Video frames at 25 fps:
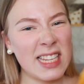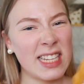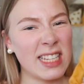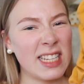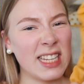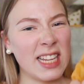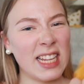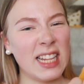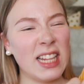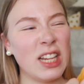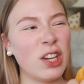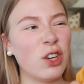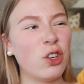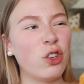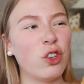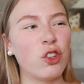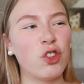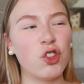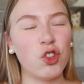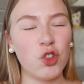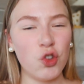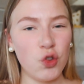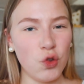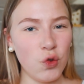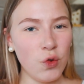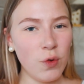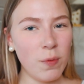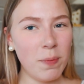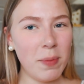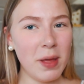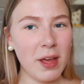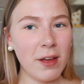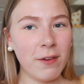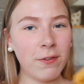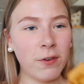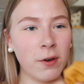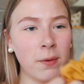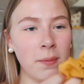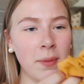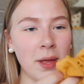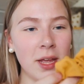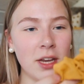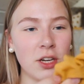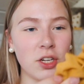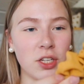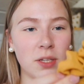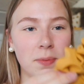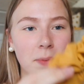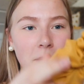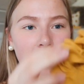is a little too big for
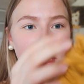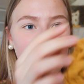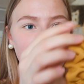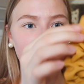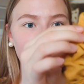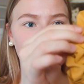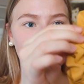me just because